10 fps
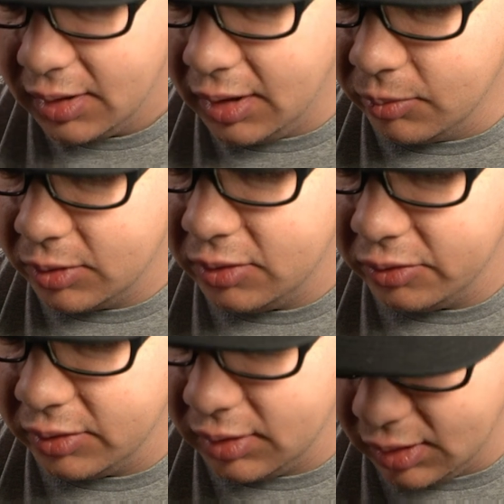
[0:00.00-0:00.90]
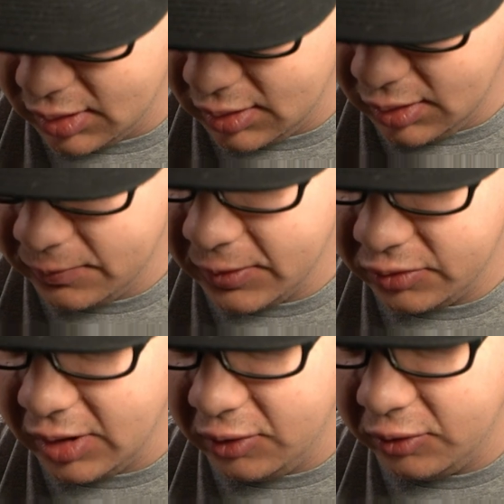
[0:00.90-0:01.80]
And we're using
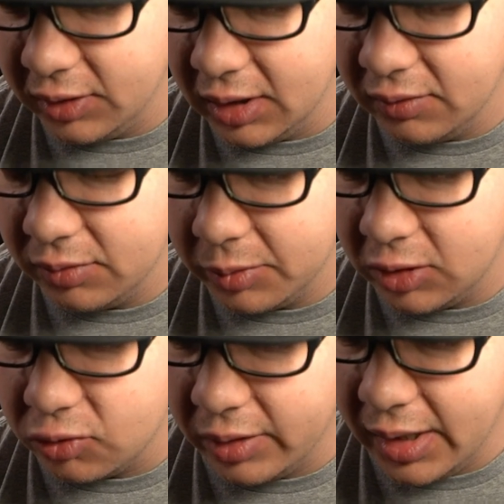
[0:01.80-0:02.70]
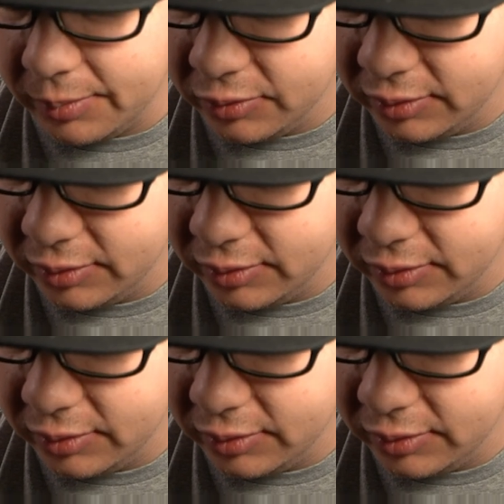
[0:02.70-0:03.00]
Infestation to get everybody trapped,